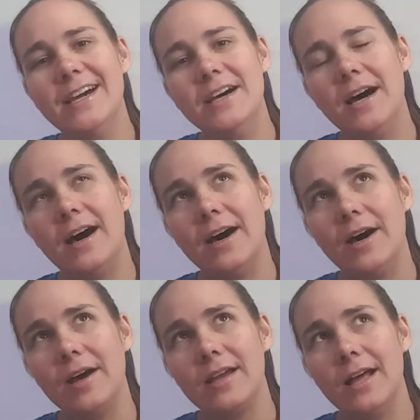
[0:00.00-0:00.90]
Uh,
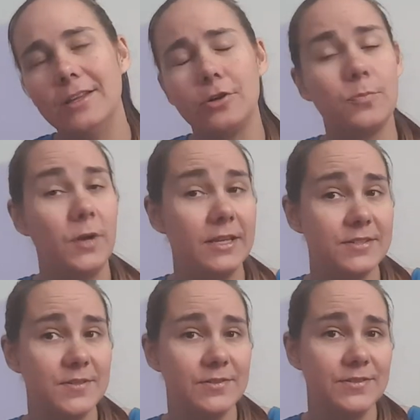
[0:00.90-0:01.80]
colored
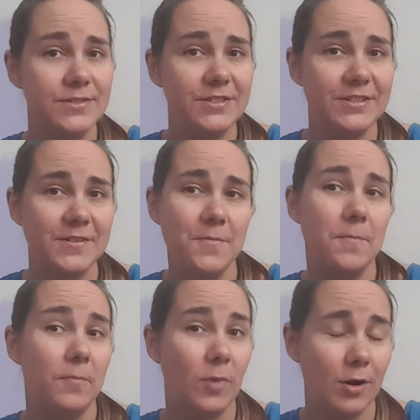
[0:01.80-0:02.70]
pencils,
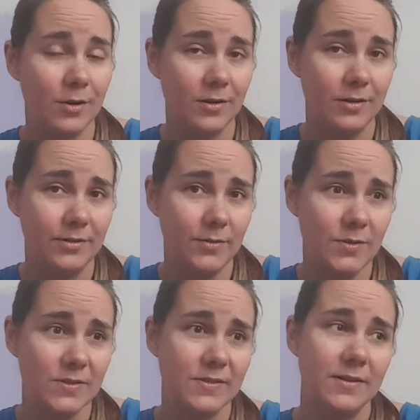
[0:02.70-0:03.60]

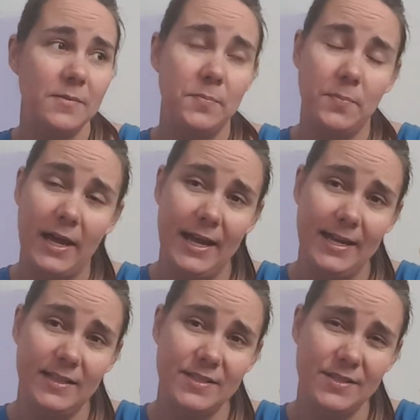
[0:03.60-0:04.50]
markers,
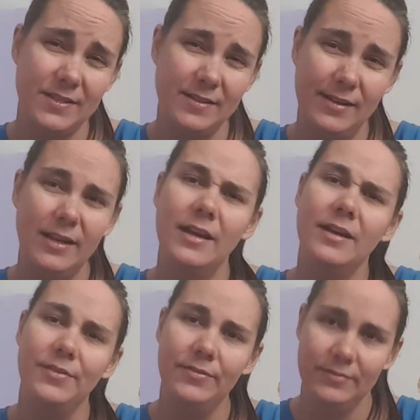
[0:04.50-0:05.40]
paints?
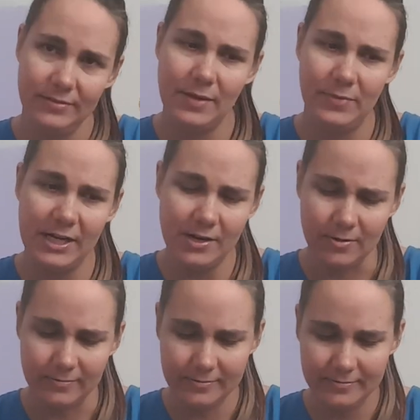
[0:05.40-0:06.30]
Let me know.
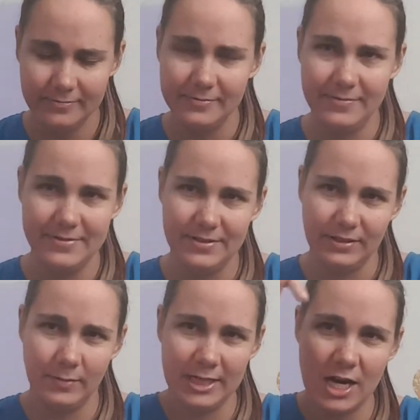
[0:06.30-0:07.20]
Leave me
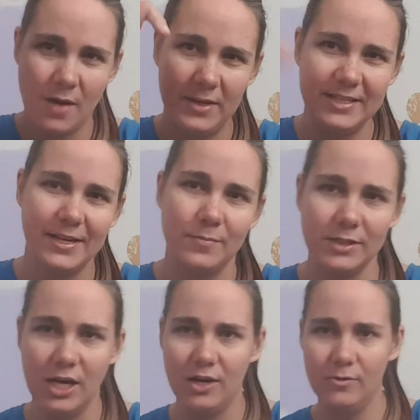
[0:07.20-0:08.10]
a comment down
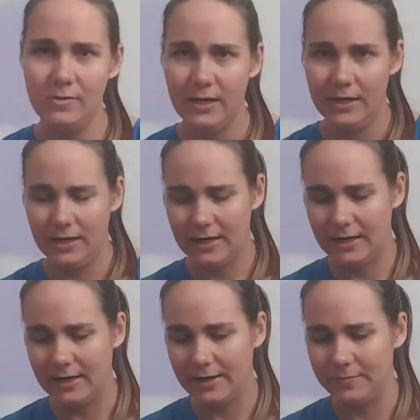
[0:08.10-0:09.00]
below.
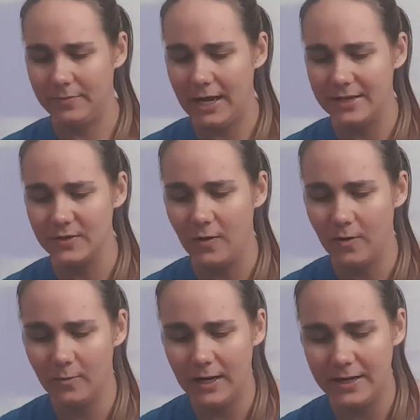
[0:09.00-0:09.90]
Um, as
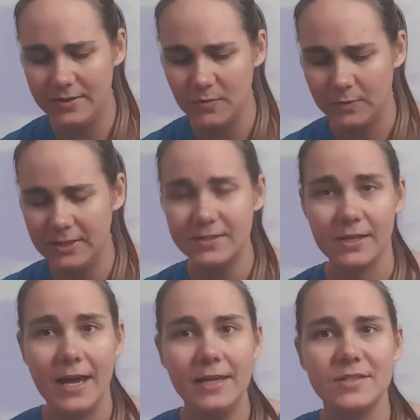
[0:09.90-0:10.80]
always, please
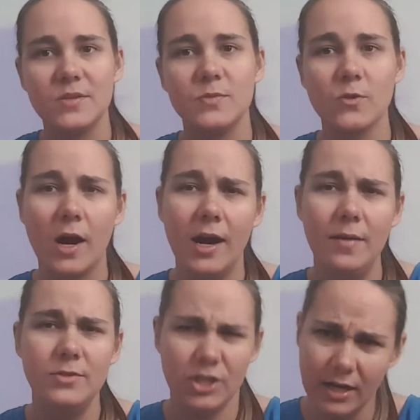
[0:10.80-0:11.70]
like, subscribe,
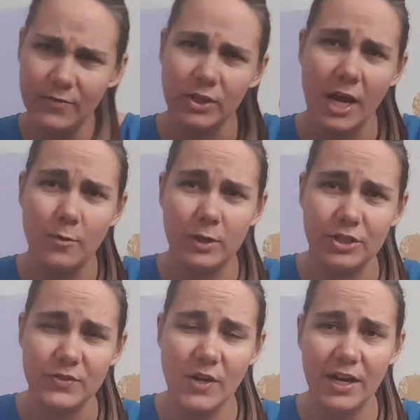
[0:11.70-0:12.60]
share if you like what you
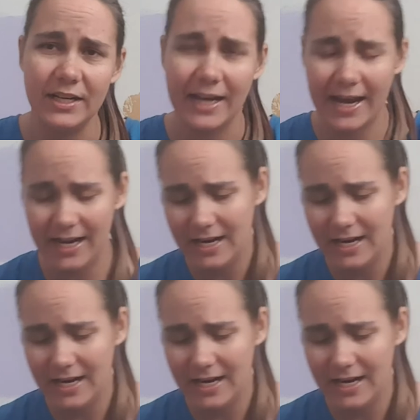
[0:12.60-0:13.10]
saw today.